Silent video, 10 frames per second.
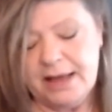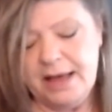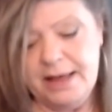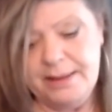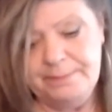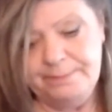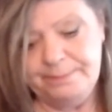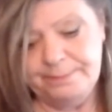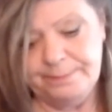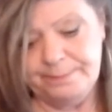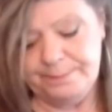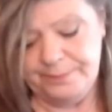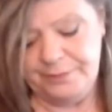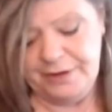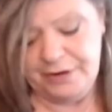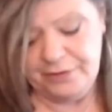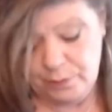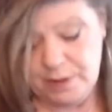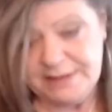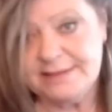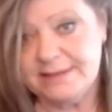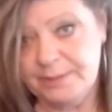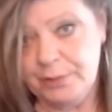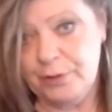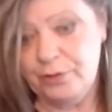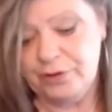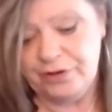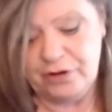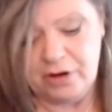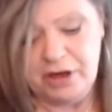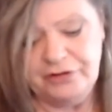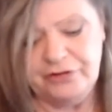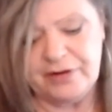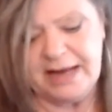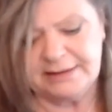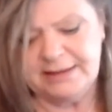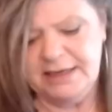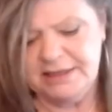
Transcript: Um, they're the ones that broke the contract,